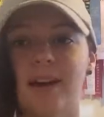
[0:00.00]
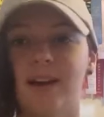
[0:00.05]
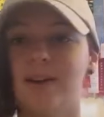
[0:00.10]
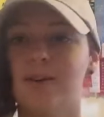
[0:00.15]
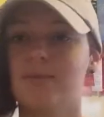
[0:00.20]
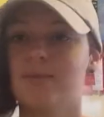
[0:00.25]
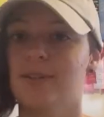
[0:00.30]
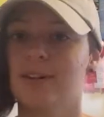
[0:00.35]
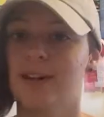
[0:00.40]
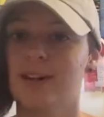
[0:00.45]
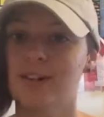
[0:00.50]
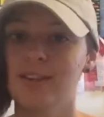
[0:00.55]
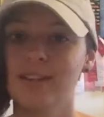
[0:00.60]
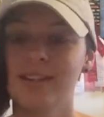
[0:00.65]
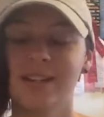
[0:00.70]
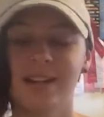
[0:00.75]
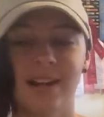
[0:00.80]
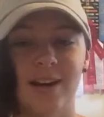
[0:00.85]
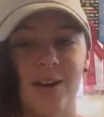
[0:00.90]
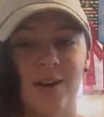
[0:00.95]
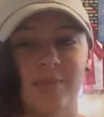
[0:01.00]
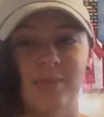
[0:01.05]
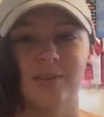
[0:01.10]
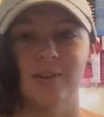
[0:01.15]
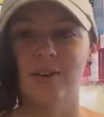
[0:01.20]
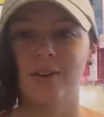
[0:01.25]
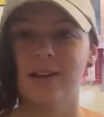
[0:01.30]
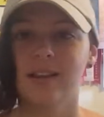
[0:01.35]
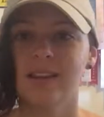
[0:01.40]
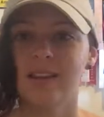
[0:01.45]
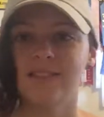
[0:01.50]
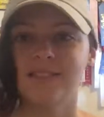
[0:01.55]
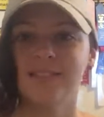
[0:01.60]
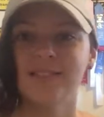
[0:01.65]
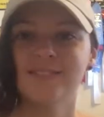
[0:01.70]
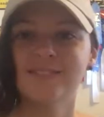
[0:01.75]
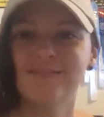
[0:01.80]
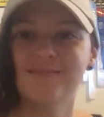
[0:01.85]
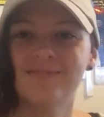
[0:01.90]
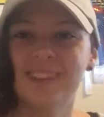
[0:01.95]
I hope you're healthy. And I hope you know I love
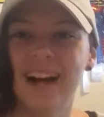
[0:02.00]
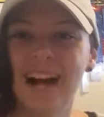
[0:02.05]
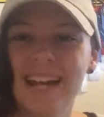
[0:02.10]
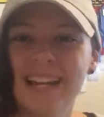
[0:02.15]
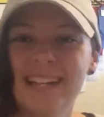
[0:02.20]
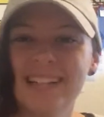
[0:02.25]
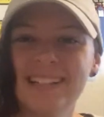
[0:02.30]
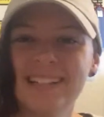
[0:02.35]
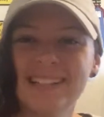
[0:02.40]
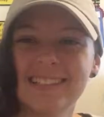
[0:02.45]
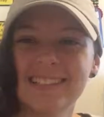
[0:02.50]
you. Bye.